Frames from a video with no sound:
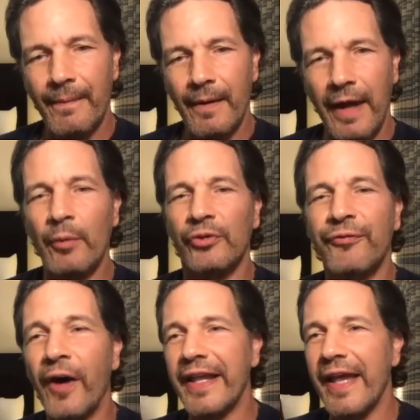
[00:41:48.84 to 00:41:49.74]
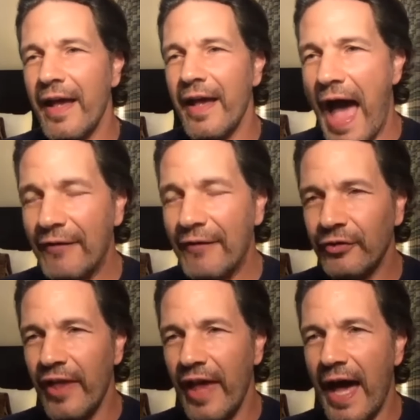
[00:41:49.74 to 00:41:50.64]
And it was funny, after
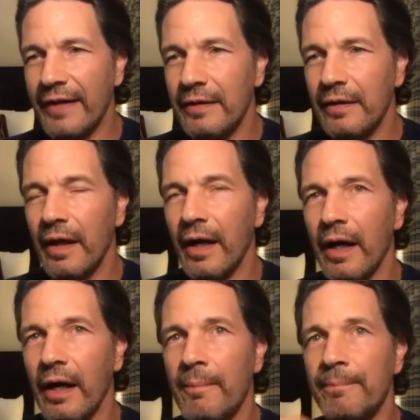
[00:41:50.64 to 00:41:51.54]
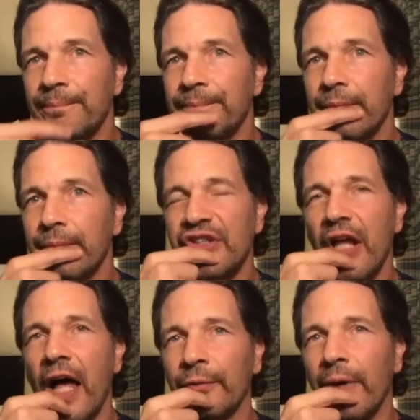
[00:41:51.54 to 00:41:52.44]
that, it was
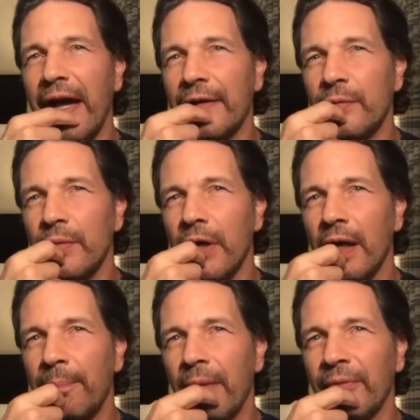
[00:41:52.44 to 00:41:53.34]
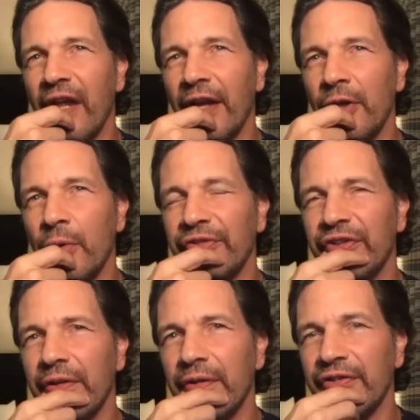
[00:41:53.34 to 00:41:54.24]
Conrad Palmisano was
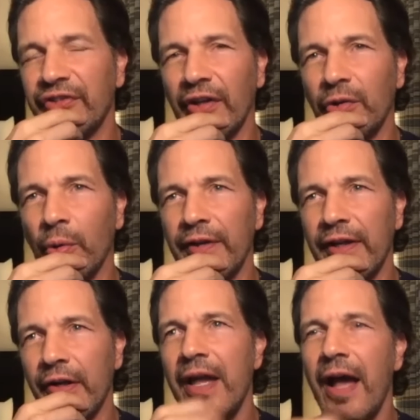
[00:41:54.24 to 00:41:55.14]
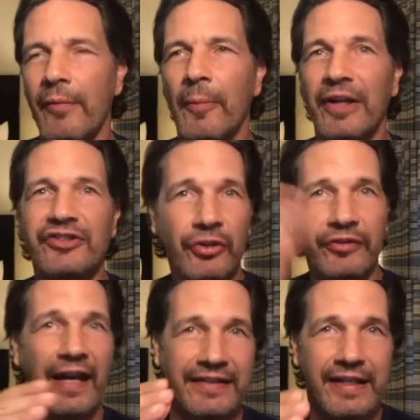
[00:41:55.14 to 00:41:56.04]
the stunt coordinator. I remember I took
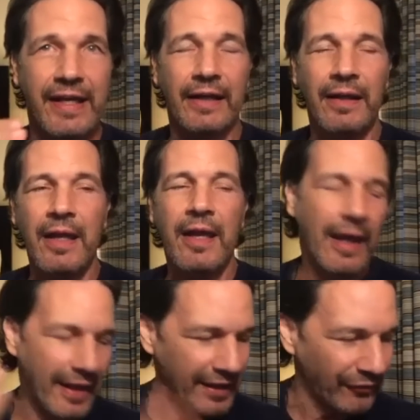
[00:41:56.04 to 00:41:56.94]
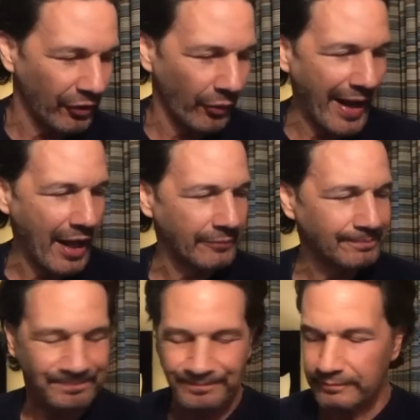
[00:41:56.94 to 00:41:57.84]
that kick and I hit the ground,
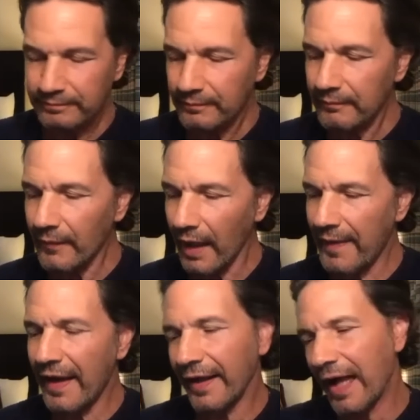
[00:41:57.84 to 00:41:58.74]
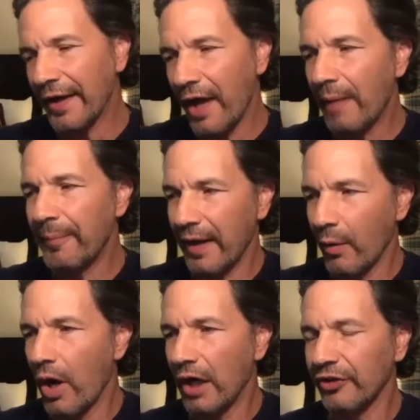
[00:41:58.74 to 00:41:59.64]
and then I got up and I
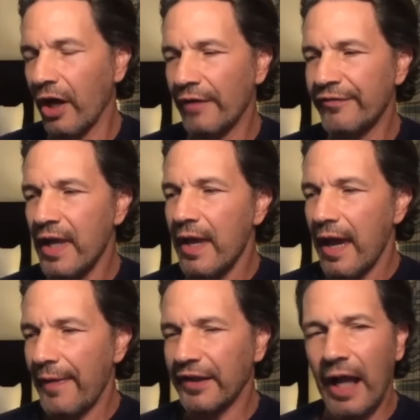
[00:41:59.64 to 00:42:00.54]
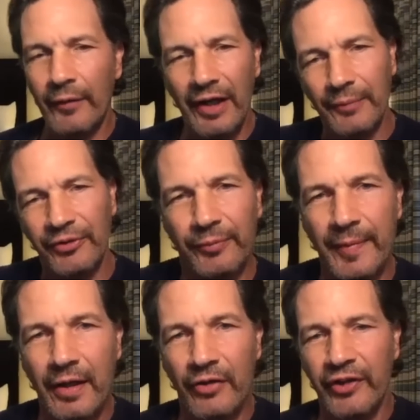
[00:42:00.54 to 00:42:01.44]
walked off. And then Conrad comes up to me
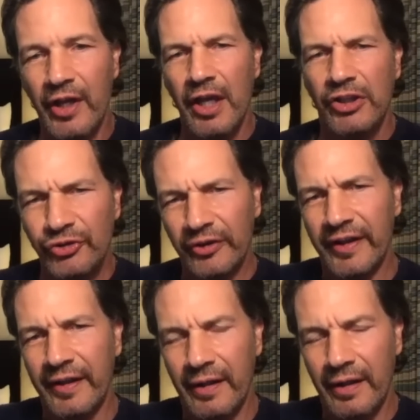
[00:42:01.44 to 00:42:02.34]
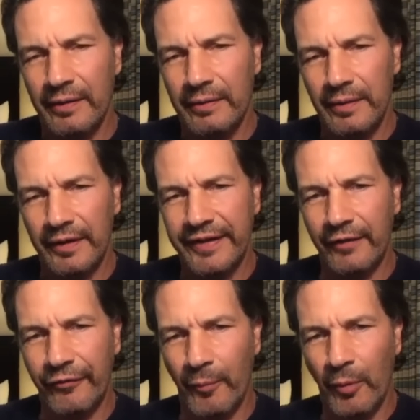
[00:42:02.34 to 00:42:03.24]
and he goes, "You took a kick
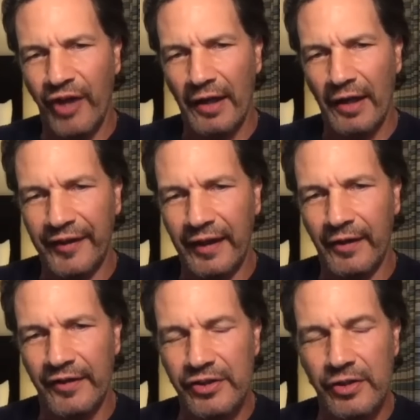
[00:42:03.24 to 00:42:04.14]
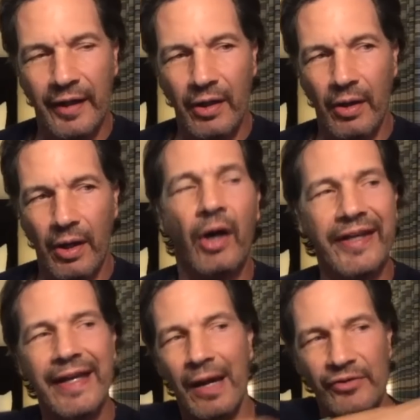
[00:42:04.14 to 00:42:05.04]
from O'Donnell end there, didn't you?" I go, "Oh,
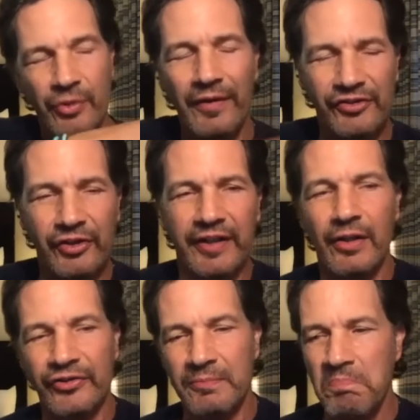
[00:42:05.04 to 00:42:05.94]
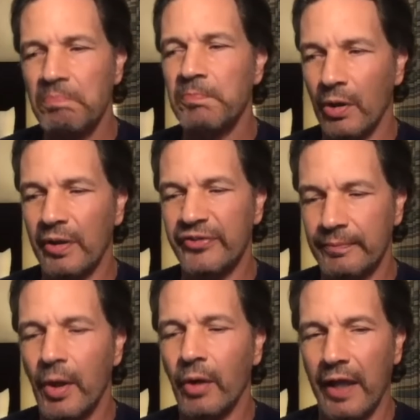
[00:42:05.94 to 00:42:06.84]
yeah, I was the one that took it." He goes,
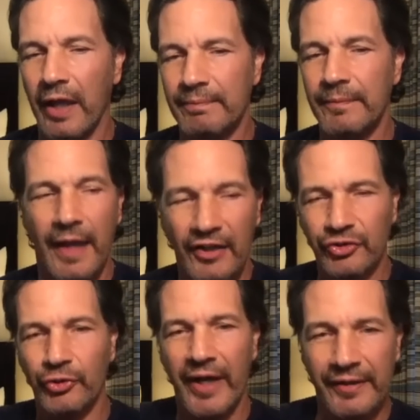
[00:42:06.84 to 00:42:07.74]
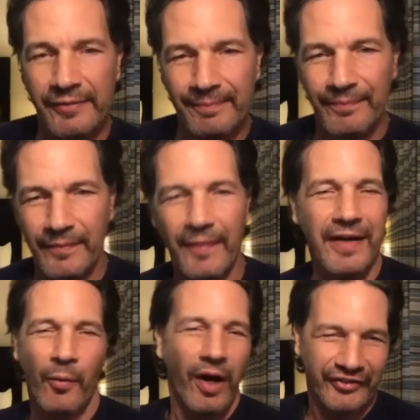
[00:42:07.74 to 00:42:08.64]
"Okay, extra grand." And then he
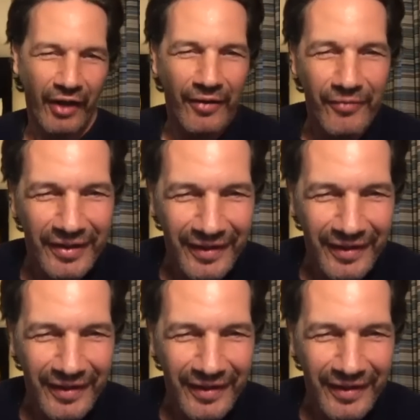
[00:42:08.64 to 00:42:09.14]
walks off.